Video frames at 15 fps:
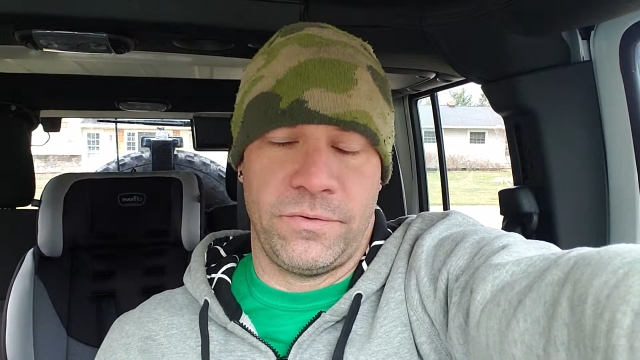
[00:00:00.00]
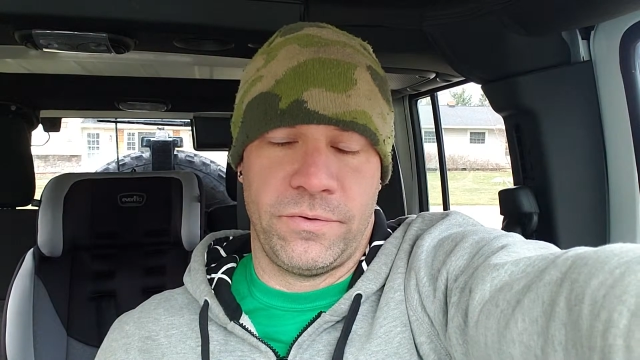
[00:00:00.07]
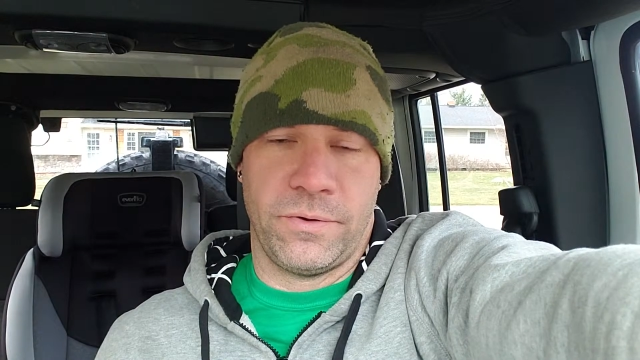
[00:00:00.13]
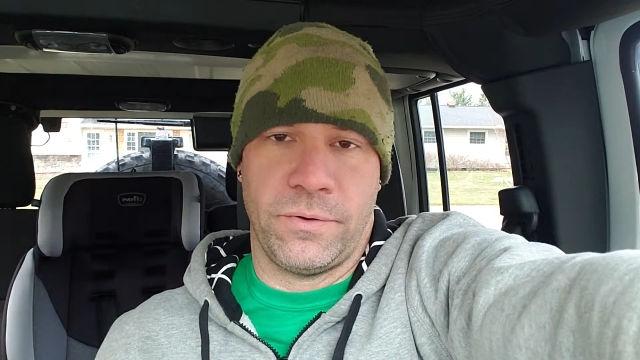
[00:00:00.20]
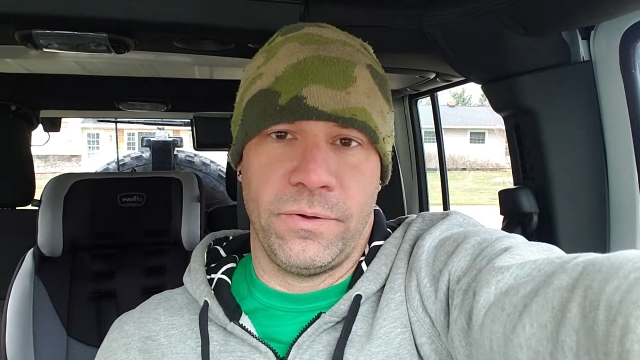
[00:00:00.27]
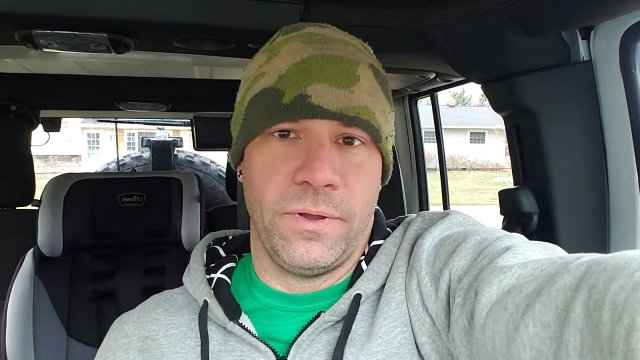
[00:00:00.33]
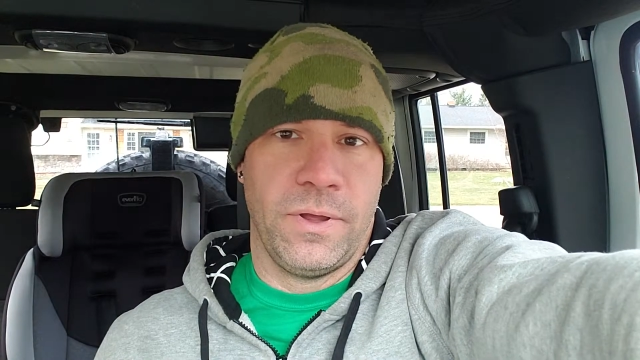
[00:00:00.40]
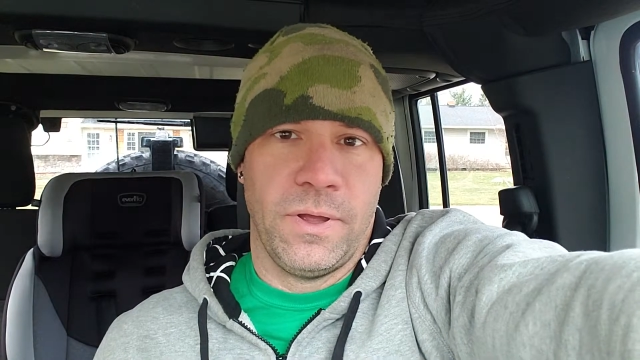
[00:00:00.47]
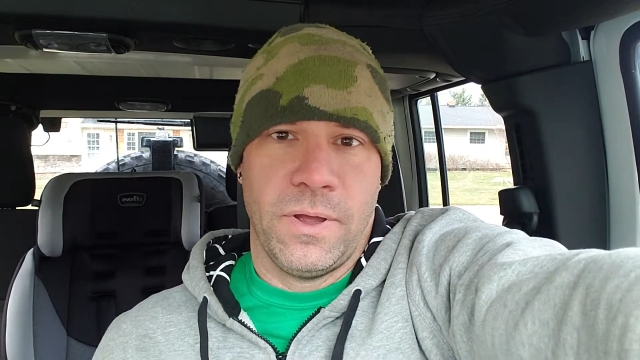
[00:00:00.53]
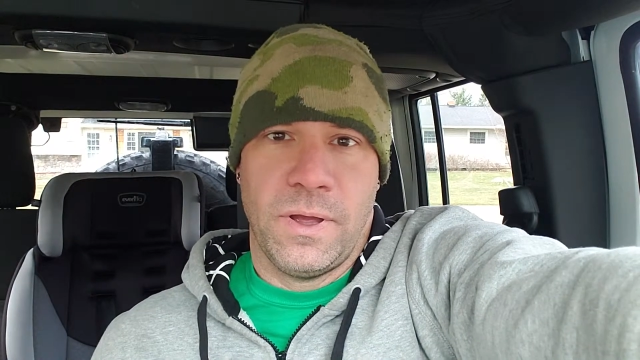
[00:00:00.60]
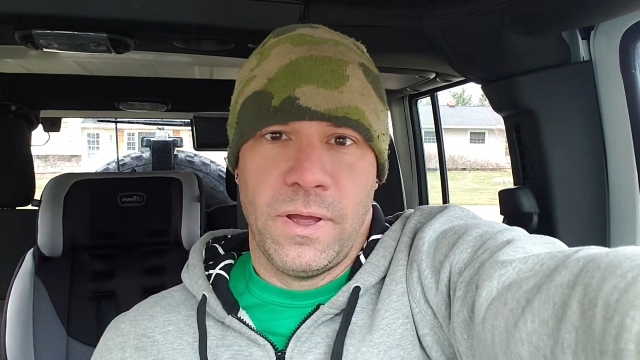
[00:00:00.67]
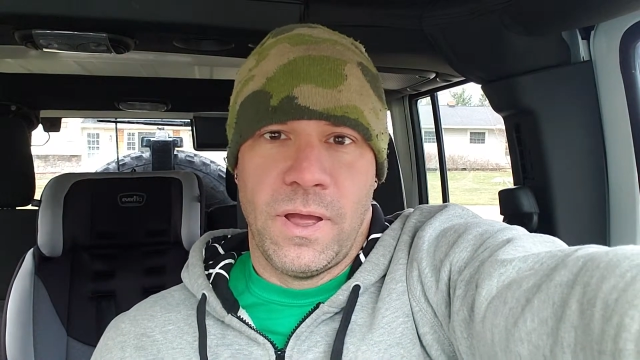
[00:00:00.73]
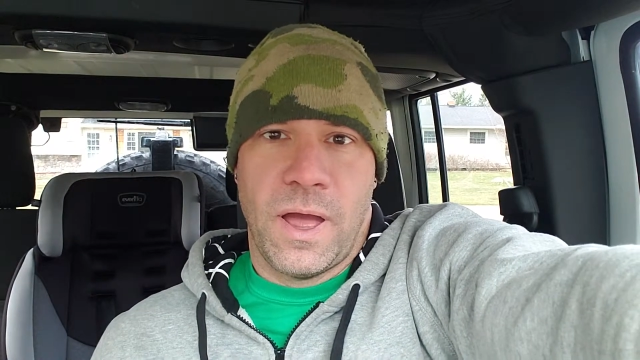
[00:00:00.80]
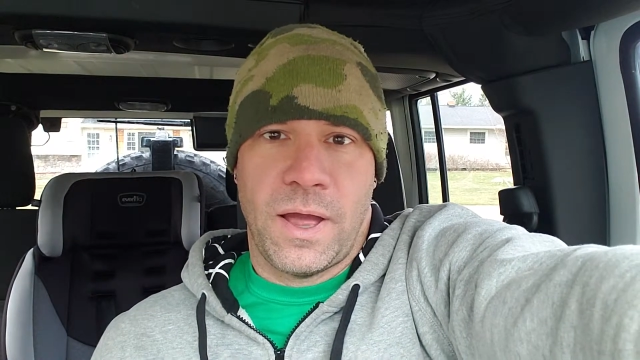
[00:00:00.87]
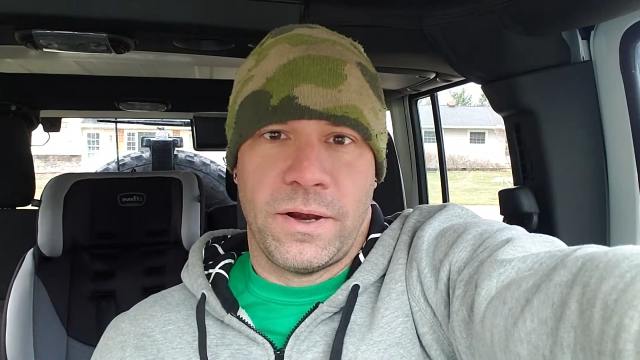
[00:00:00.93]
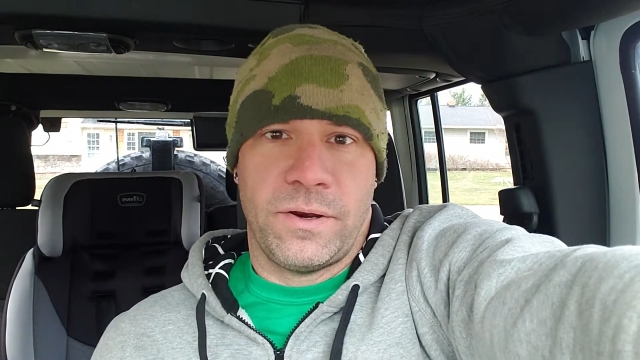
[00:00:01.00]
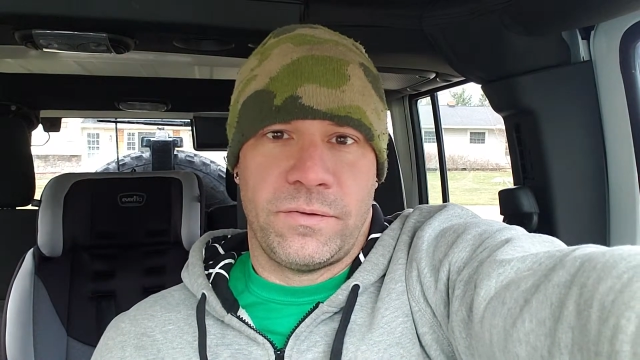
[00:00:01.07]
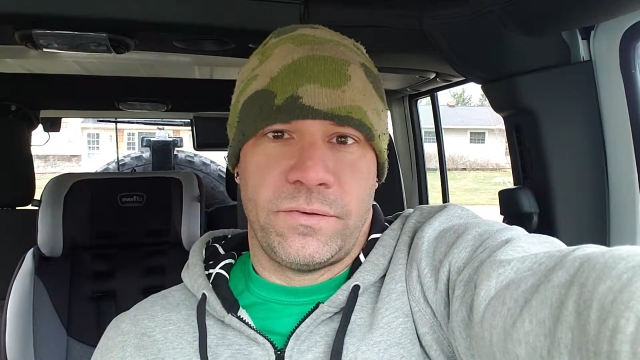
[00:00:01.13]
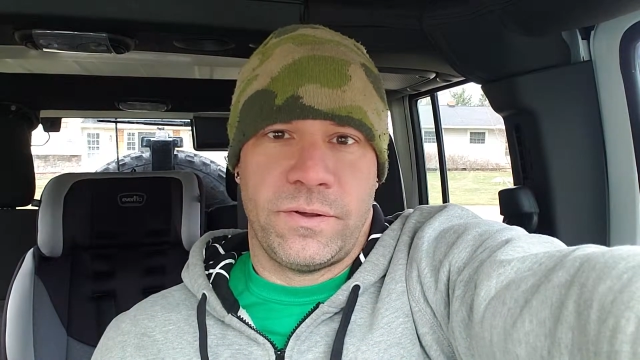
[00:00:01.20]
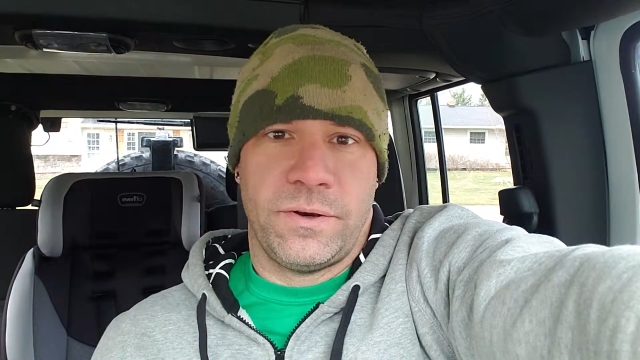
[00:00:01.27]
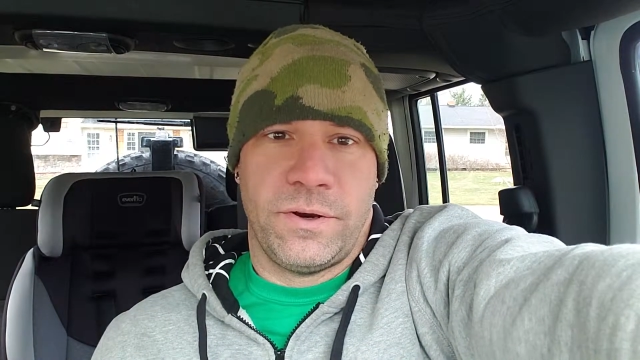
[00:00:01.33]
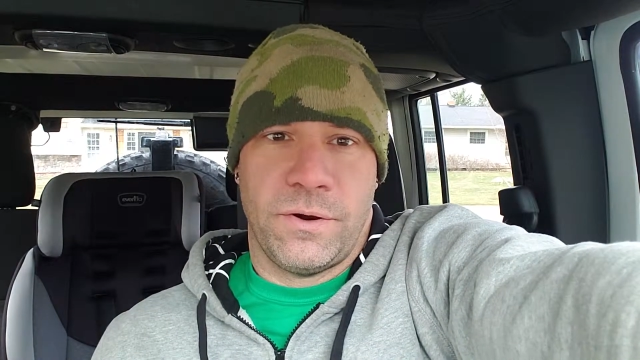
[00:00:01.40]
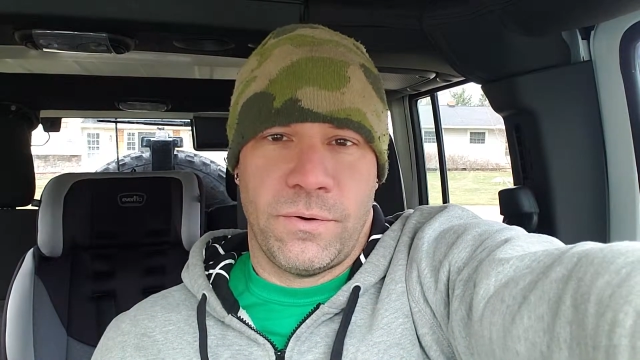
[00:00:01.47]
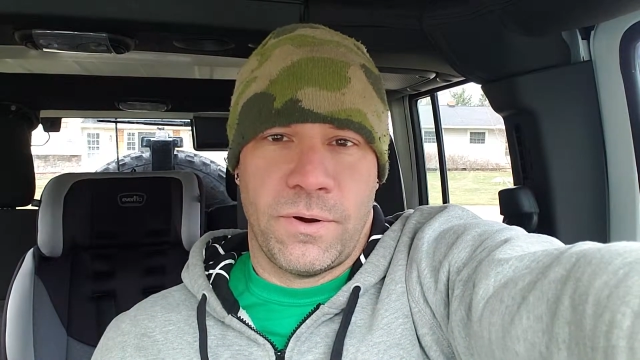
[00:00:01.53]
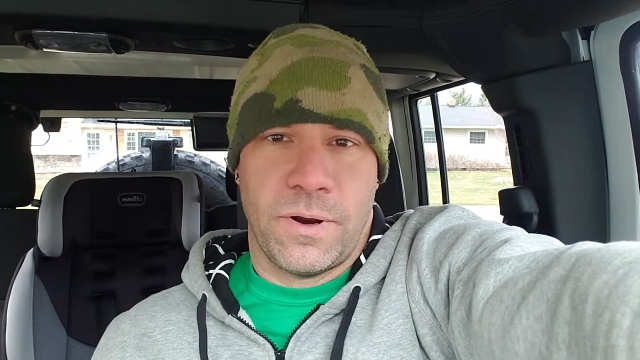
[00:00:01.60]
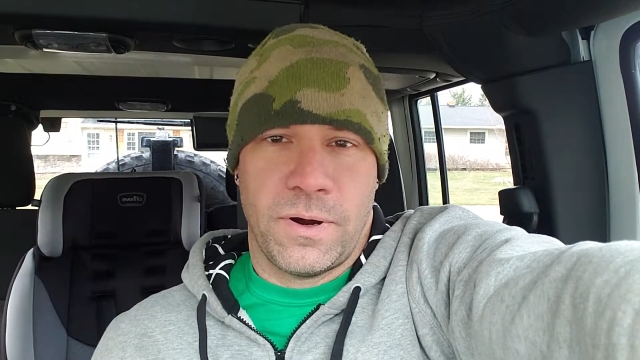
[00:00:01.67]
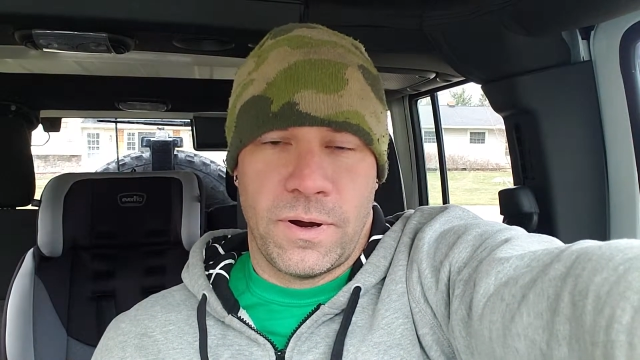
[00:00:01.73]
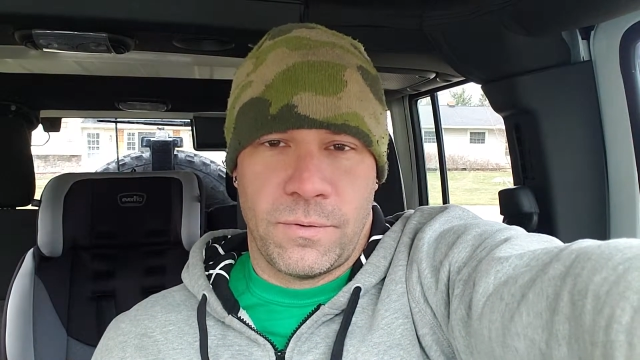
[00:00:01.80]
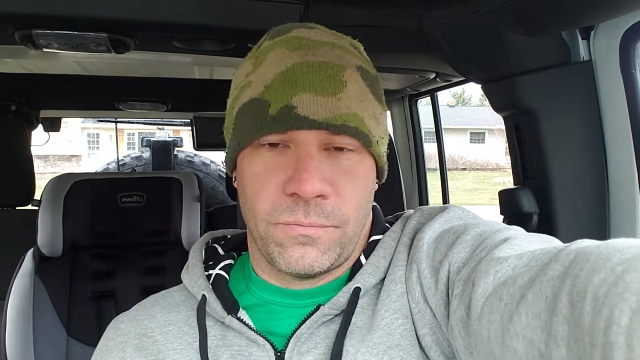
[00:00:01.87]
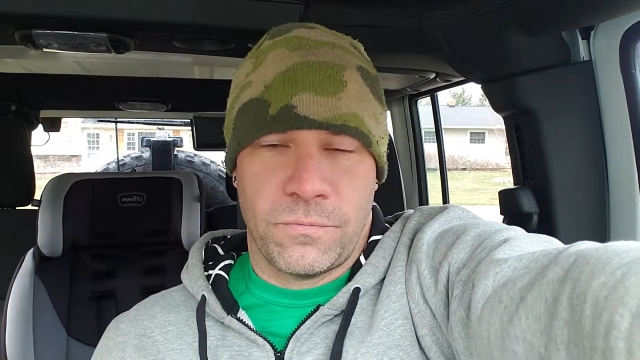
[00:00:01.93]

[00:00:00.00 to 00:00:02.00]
So I just said, you know what,